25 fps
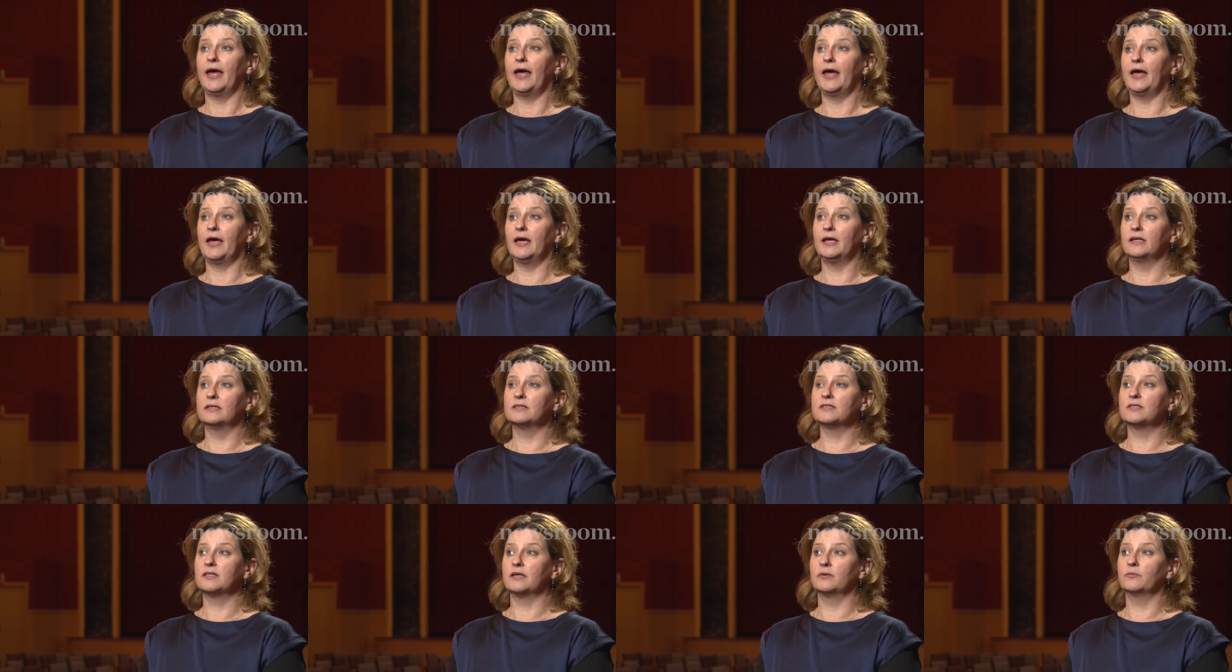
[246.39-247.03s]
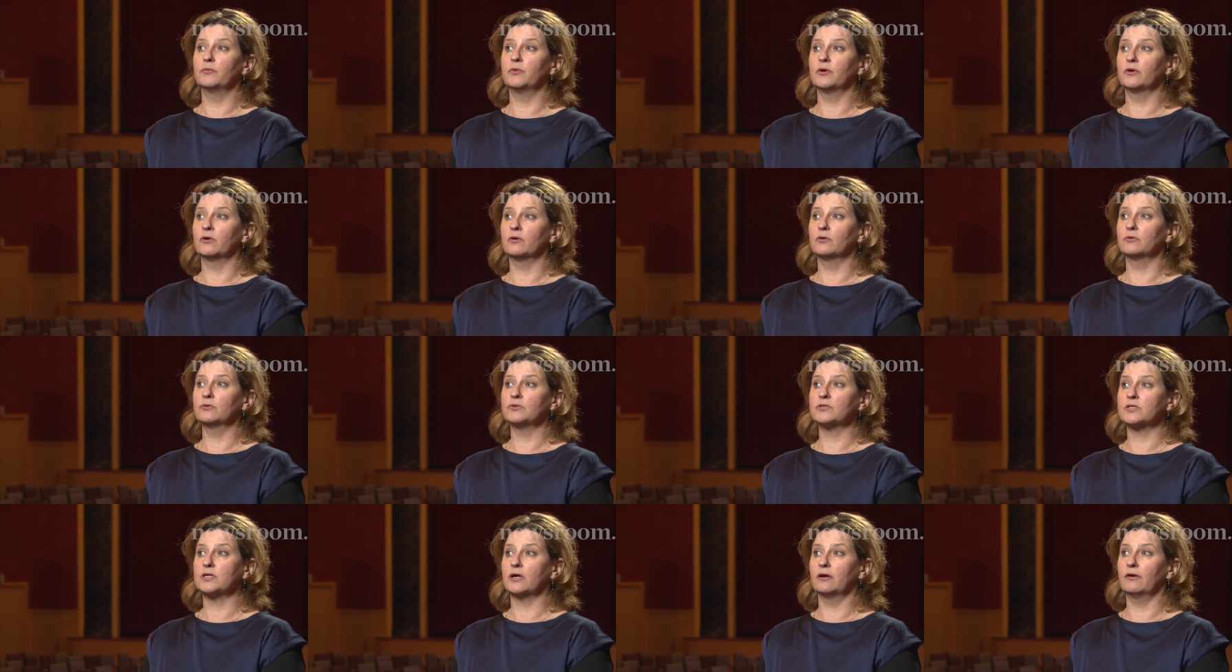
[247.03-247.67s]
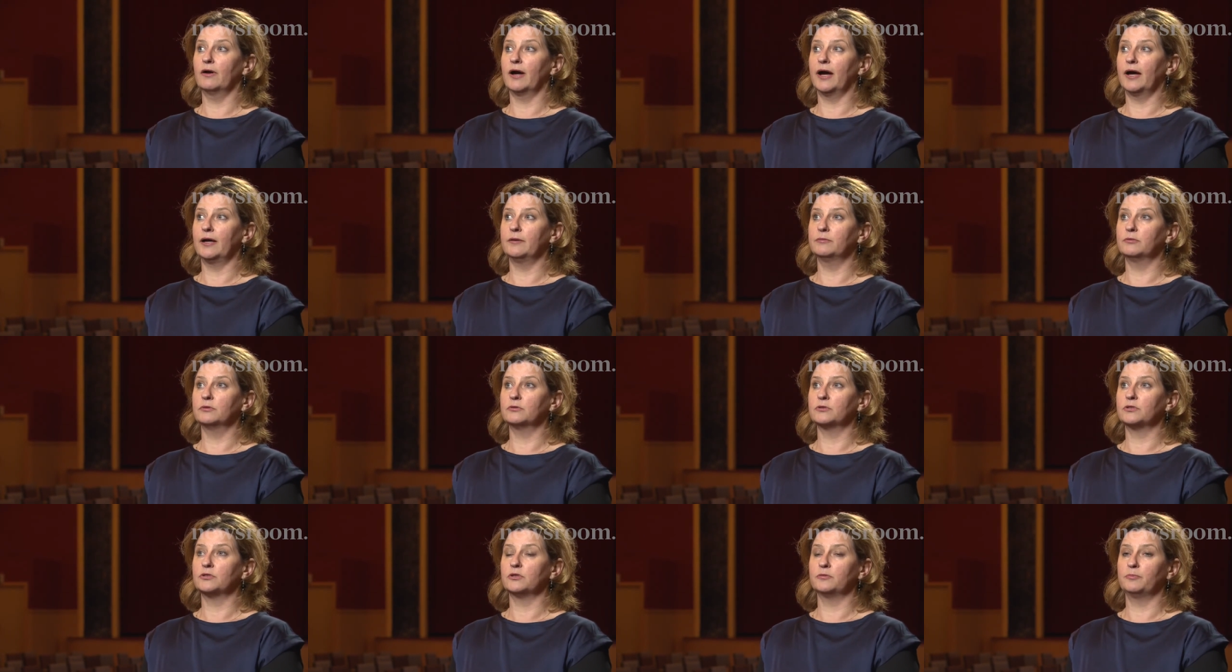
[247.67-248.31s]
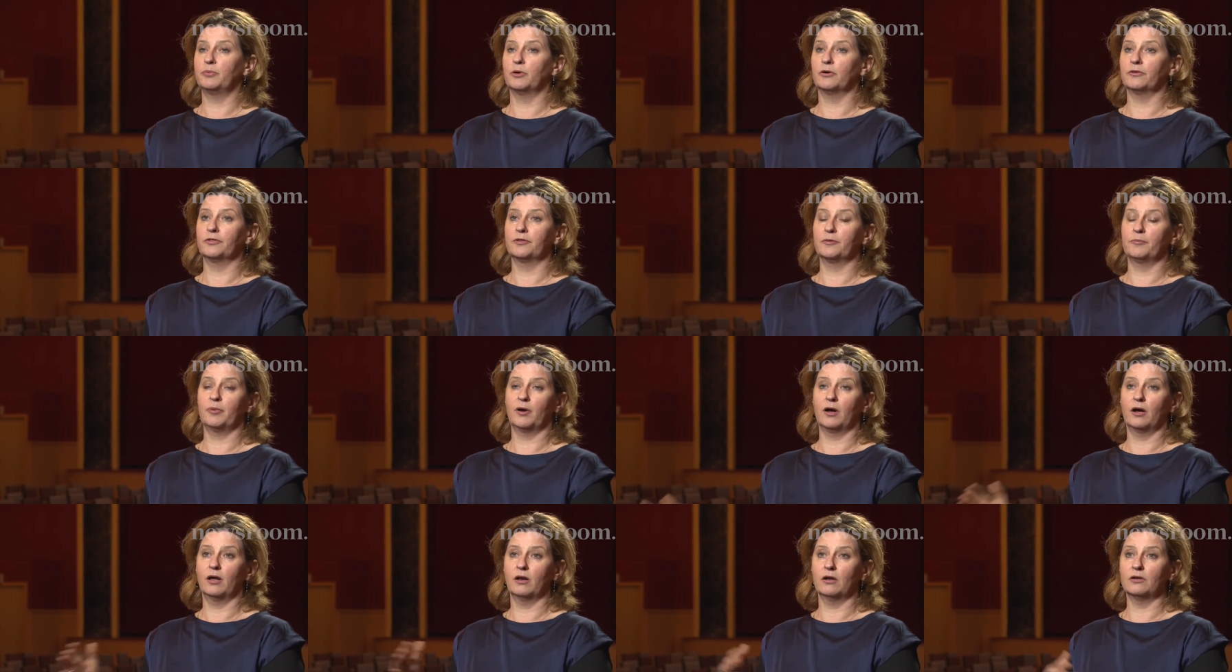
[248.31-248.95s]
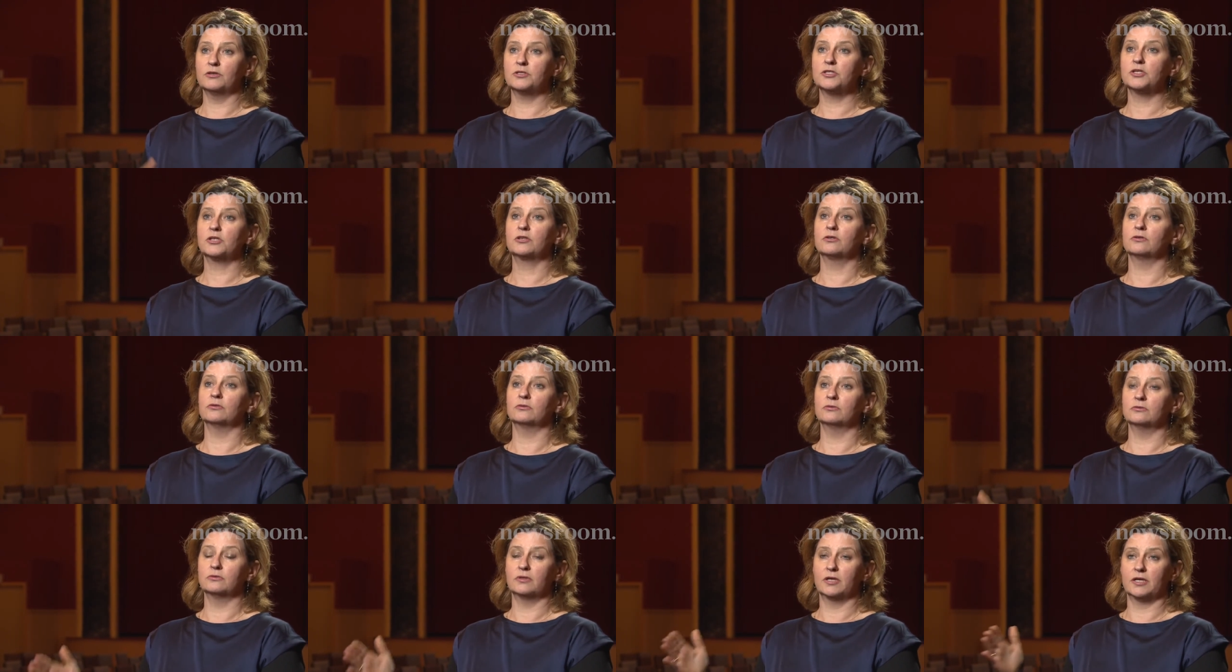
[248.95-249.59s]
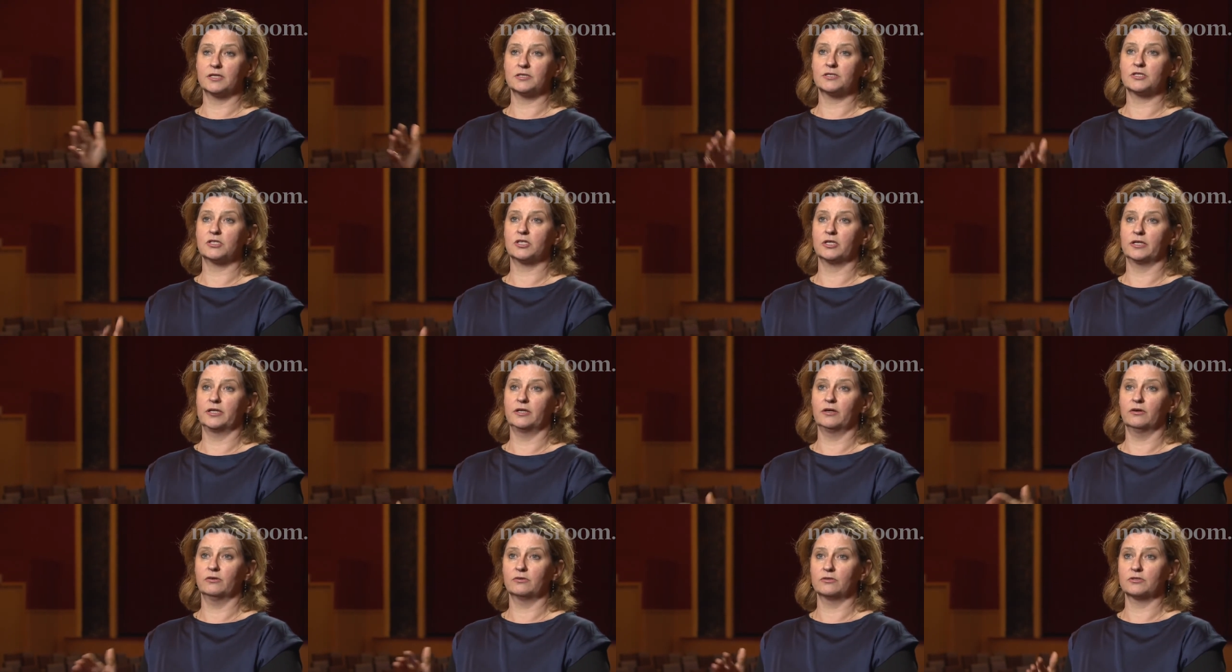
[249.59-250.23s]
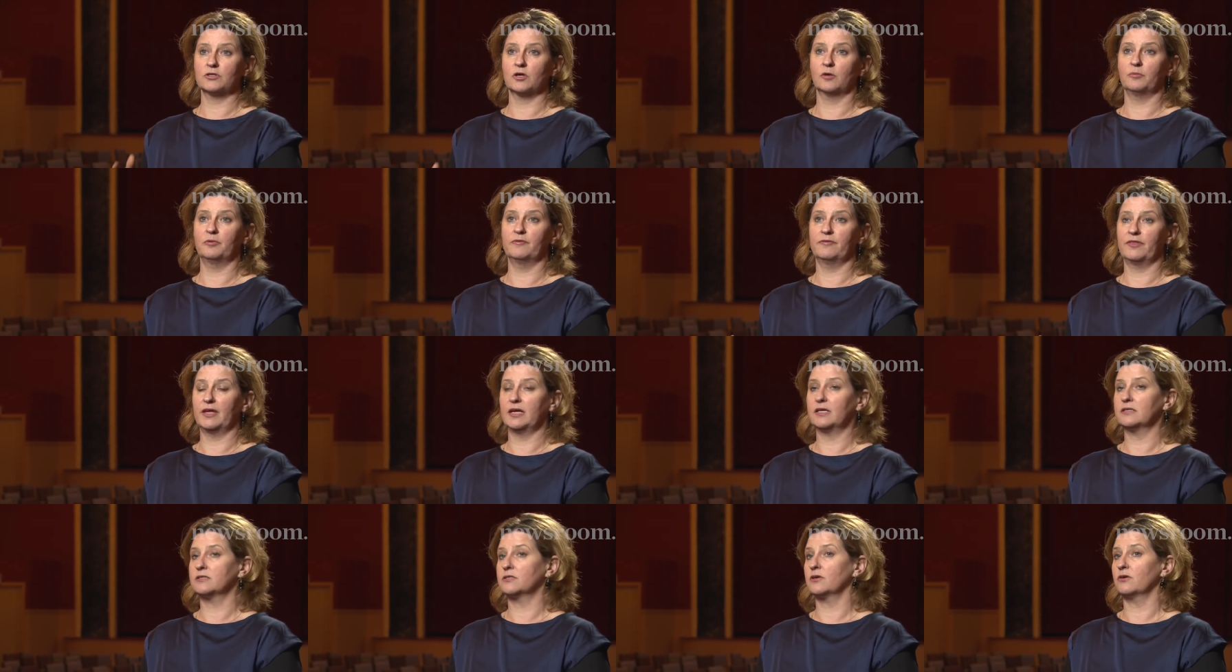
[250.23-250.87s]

and then we're also able to put the biological history on top of that.